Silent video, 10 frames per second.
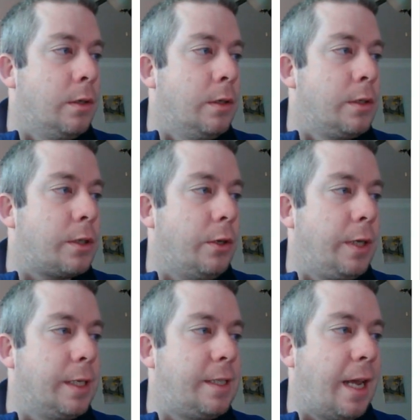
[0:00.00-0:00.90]
So you
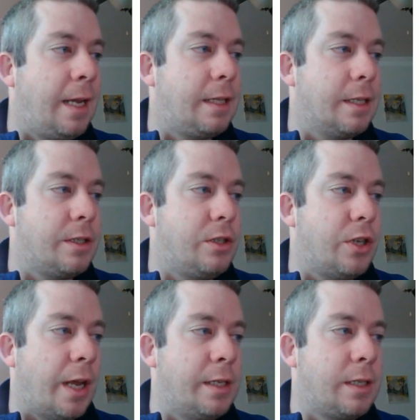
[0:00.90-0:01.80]
can take this
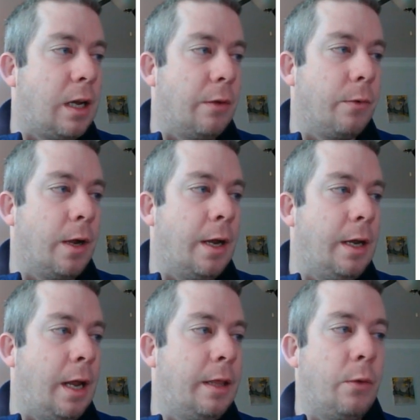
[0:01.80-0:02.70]
JSON, right,
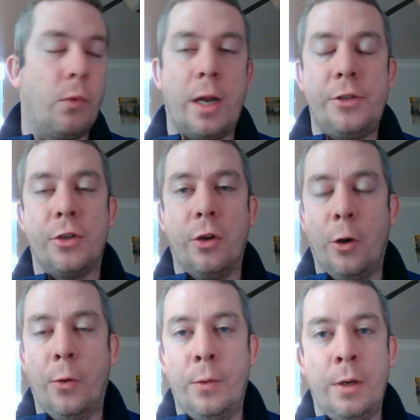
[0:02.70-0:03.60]
and then write your
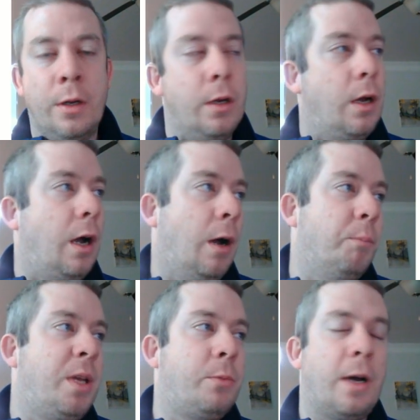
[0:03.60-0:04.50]
own.
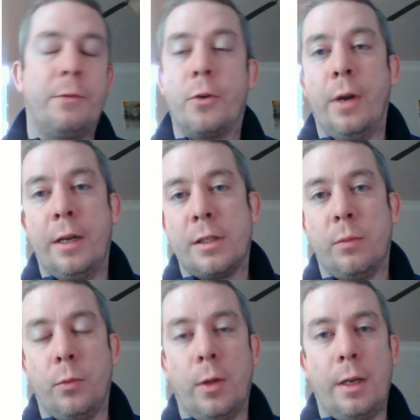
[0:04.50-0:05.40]
People have created some
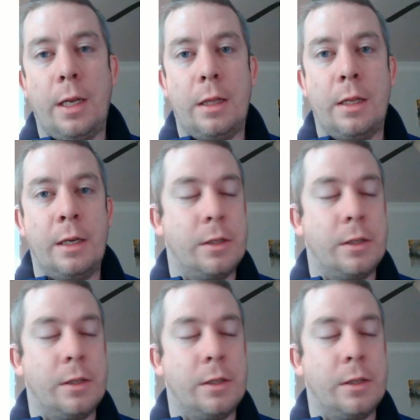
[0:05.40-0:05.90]
really neat things.